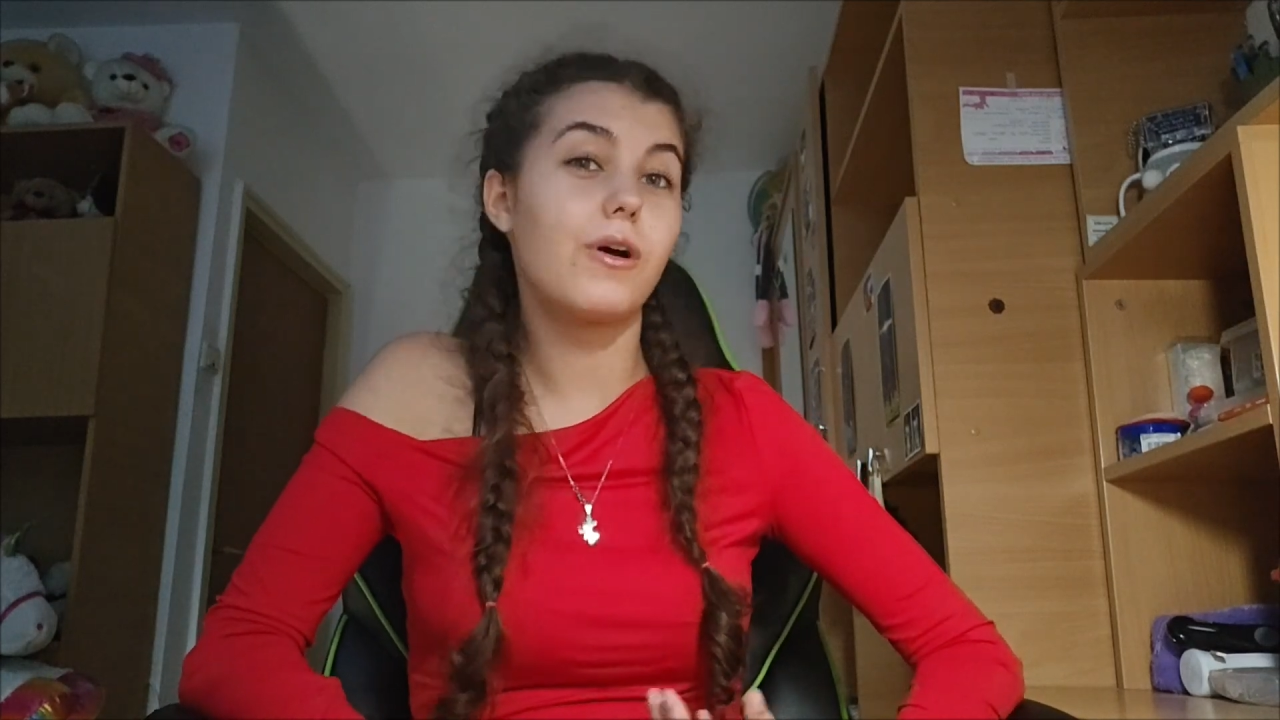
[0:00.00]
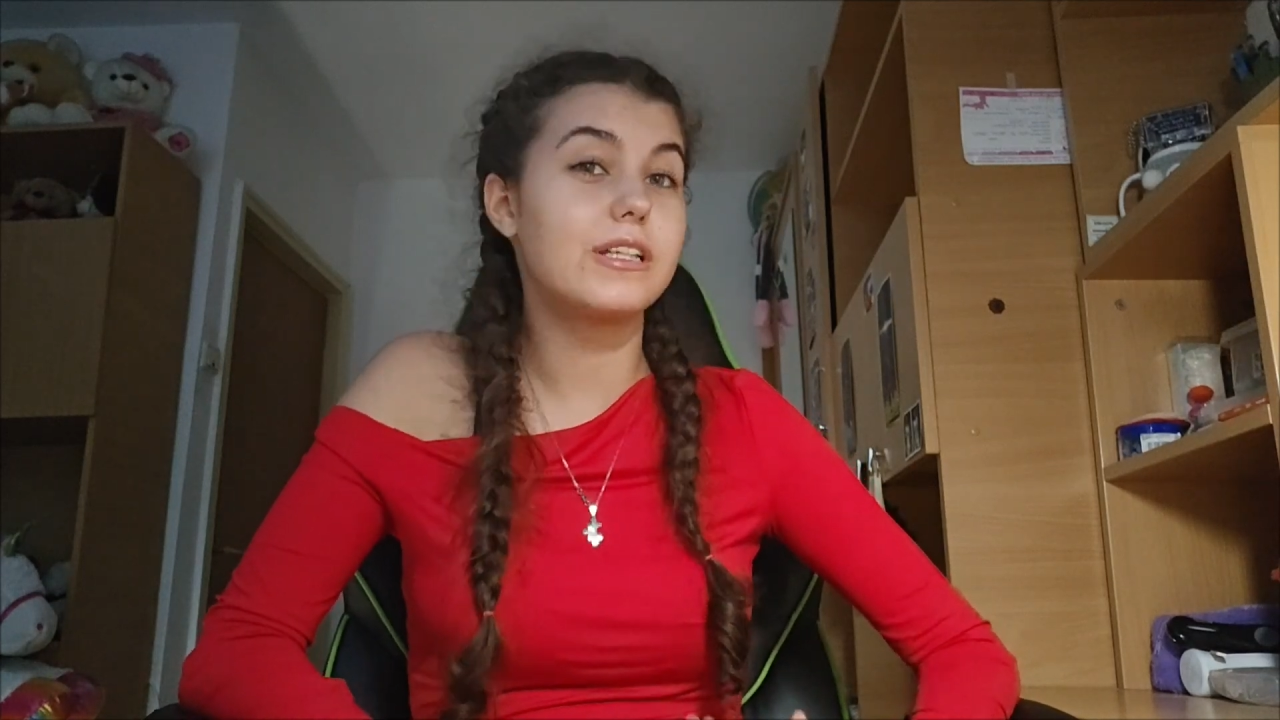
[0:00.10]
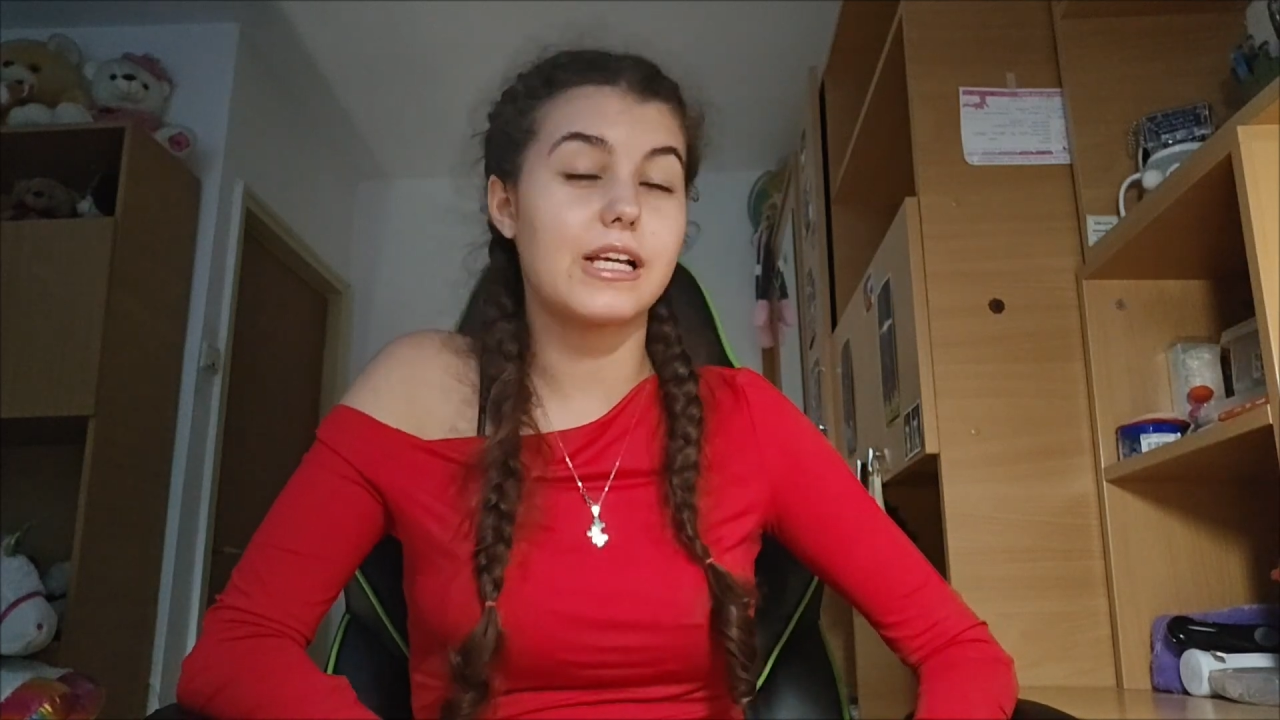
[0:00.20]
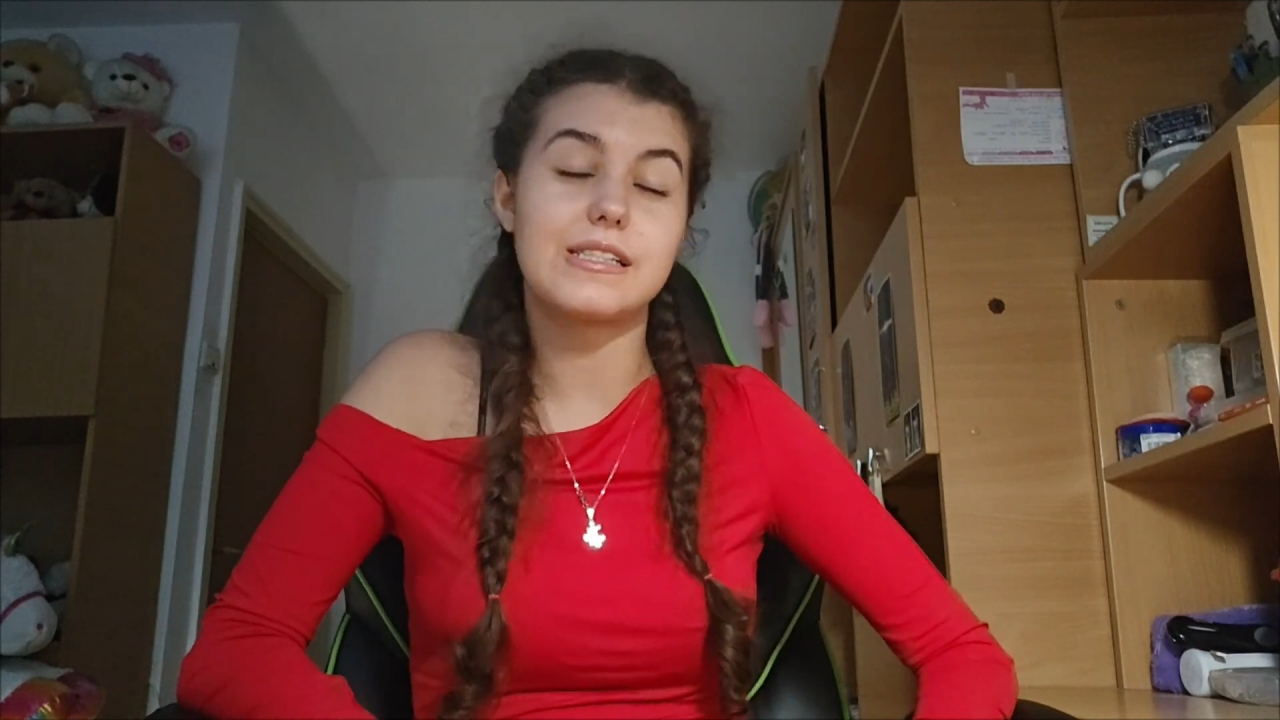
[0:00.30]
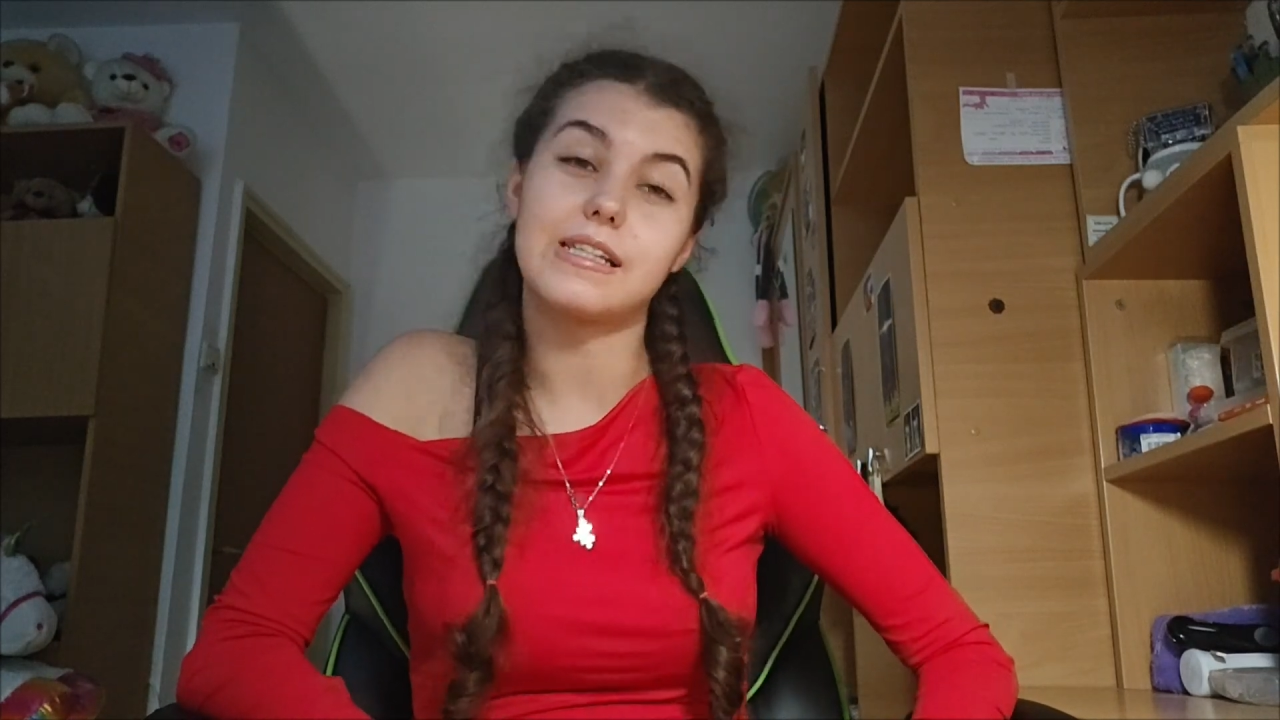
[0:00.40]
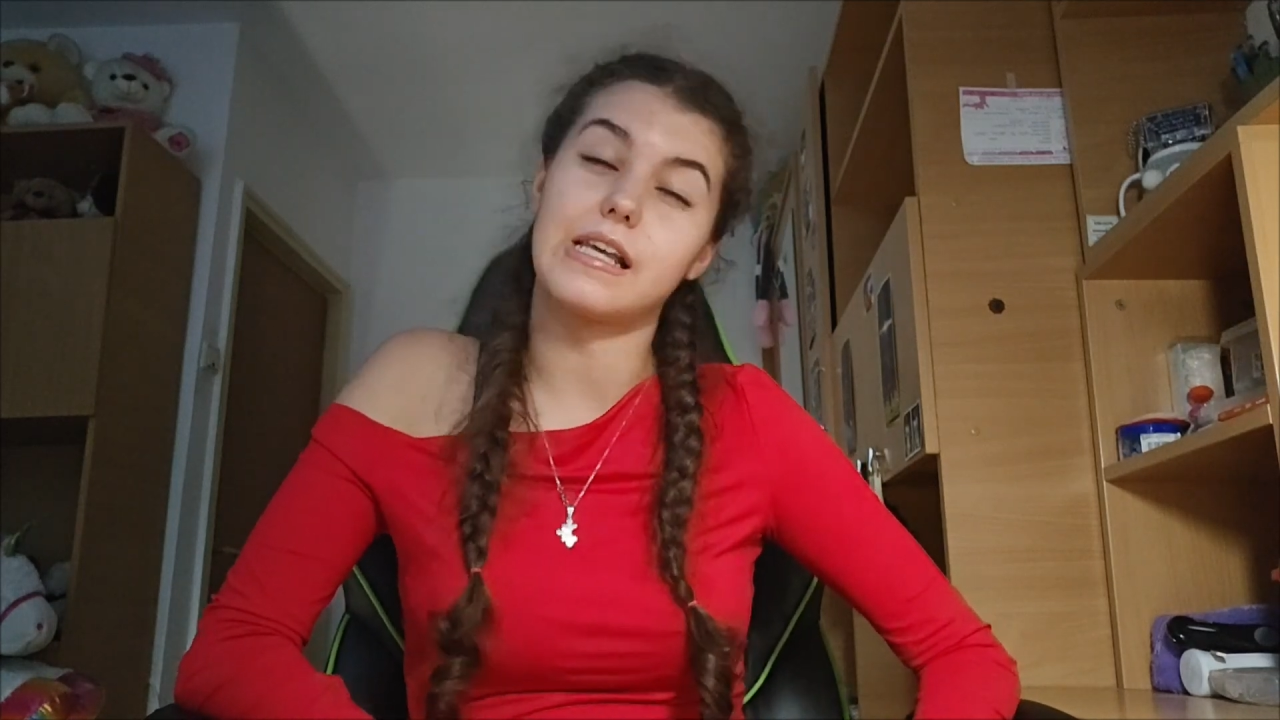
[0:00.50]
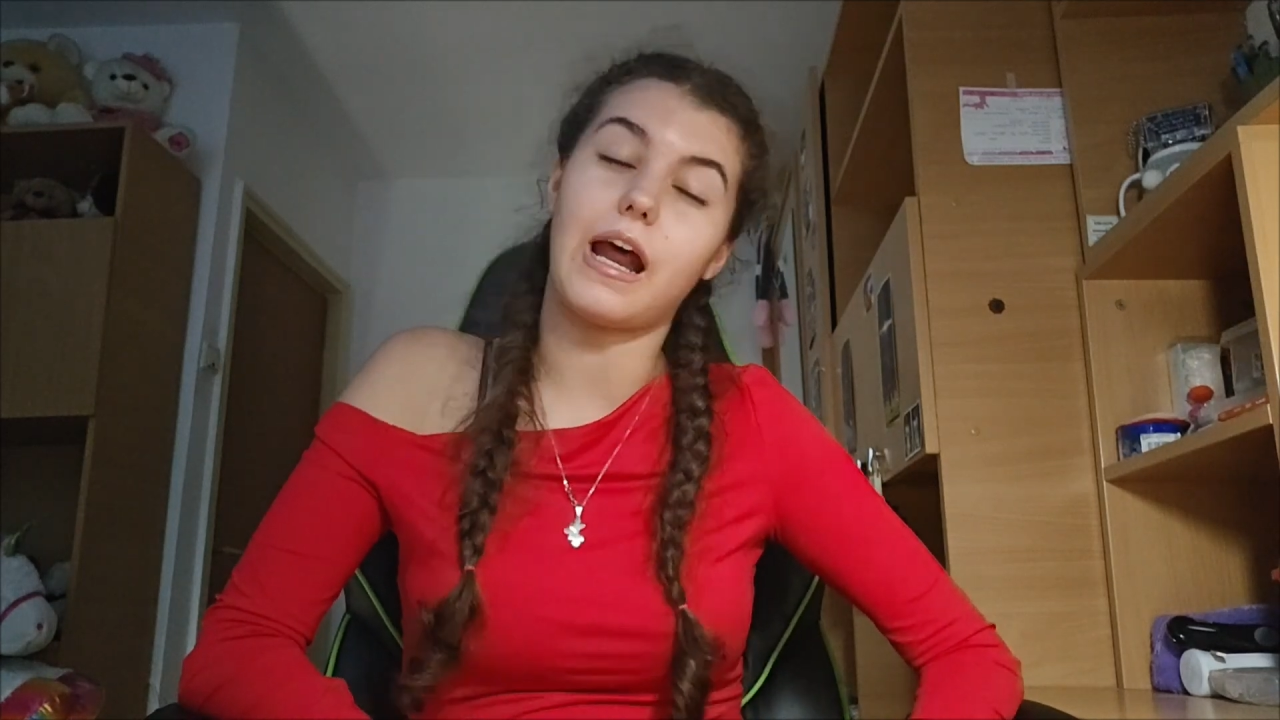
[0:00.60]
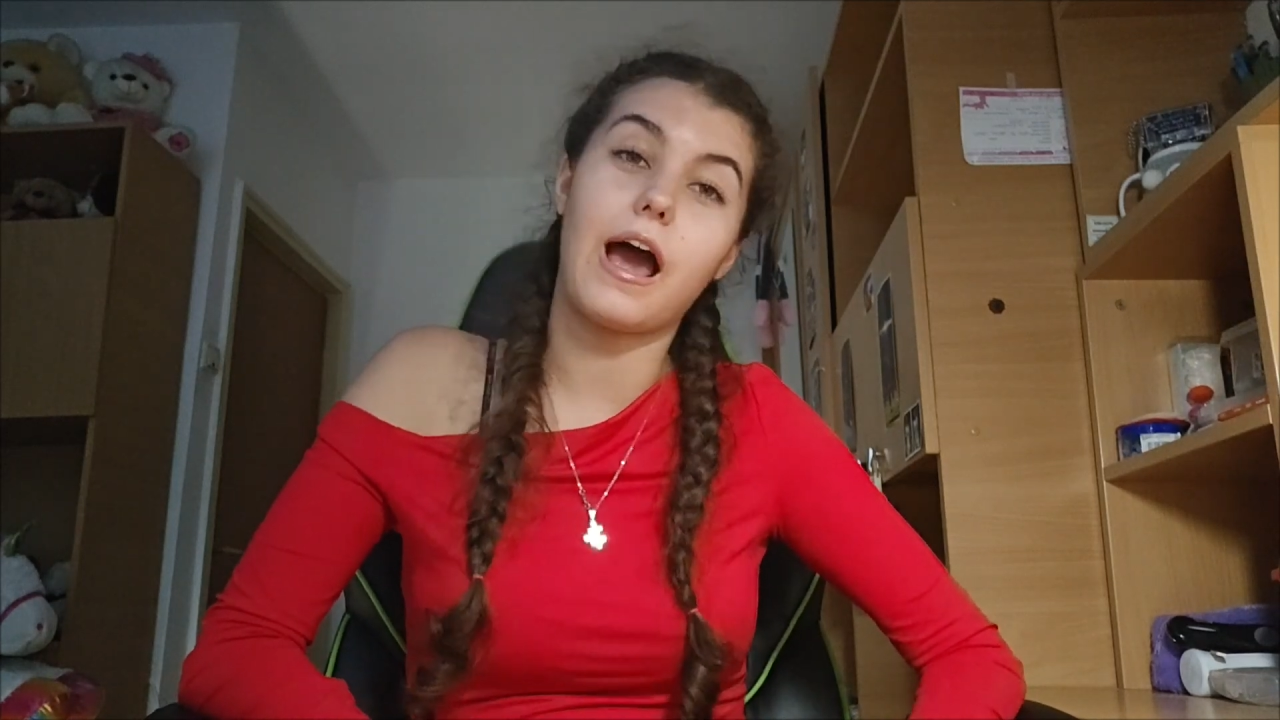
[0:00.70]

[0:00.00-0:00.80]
as I said,